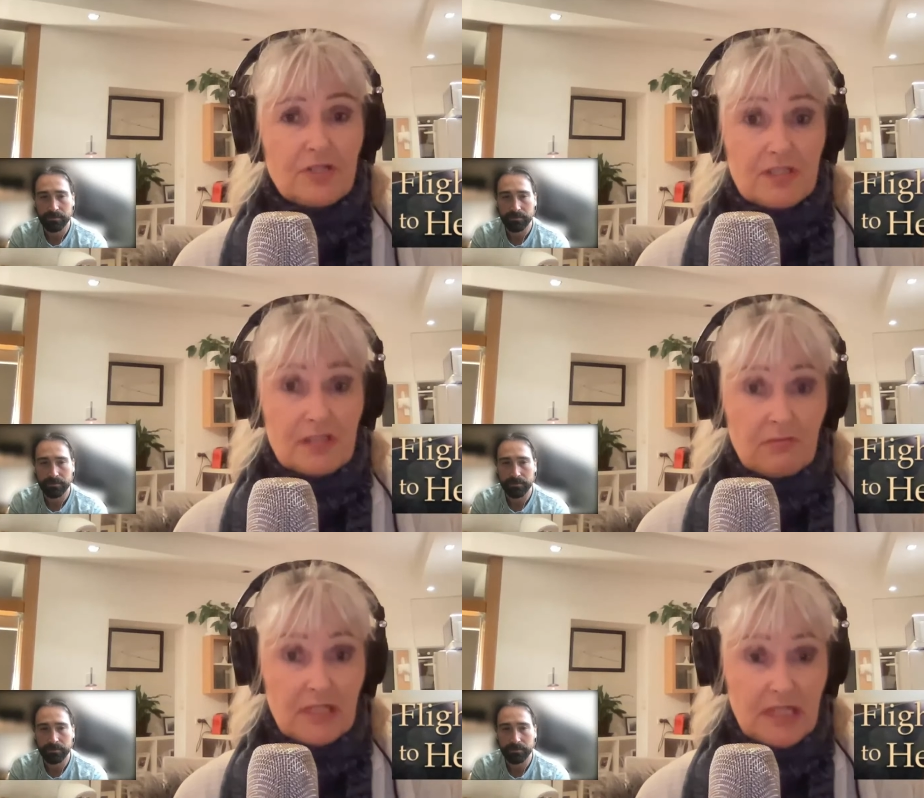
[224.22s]
Speaker 1: I
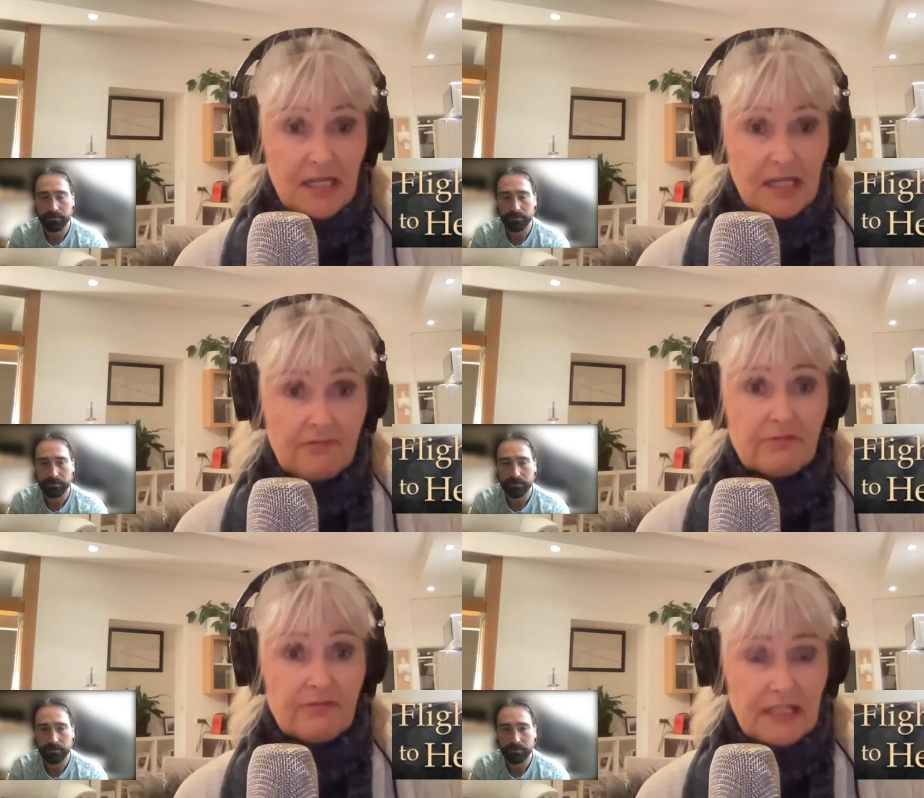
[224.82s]
would never
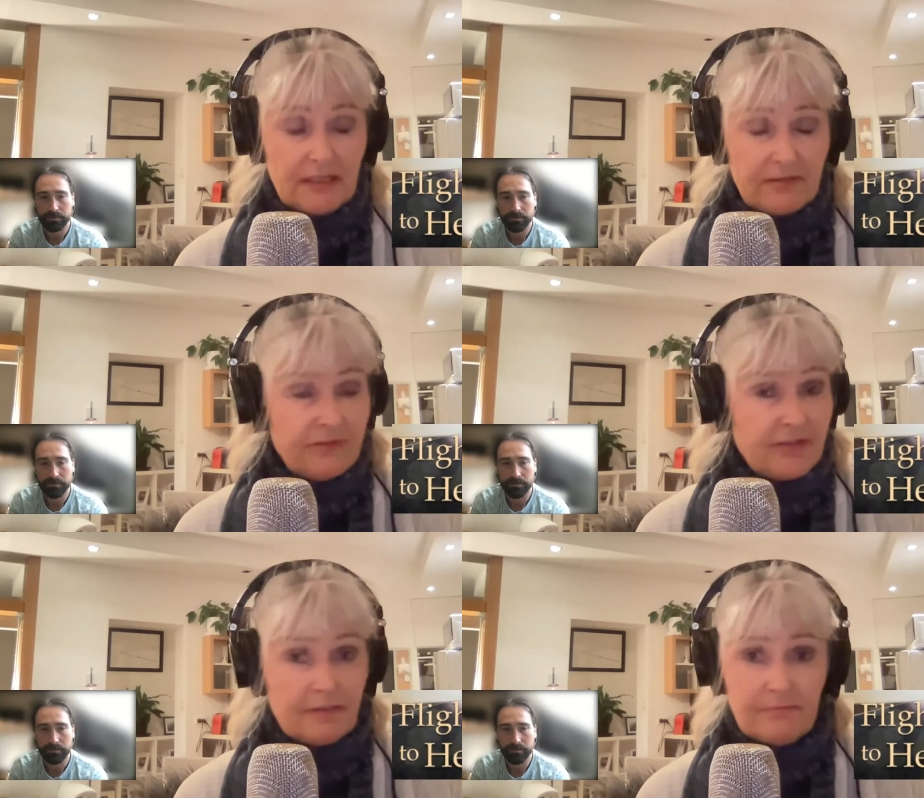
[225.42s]
forgive
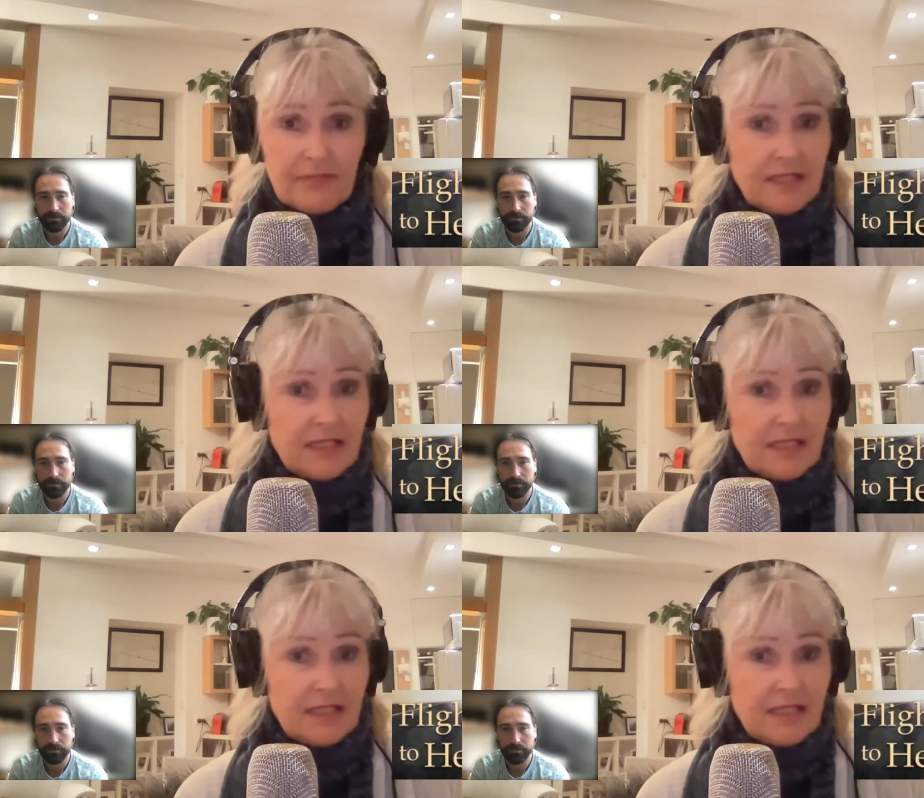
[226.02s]
him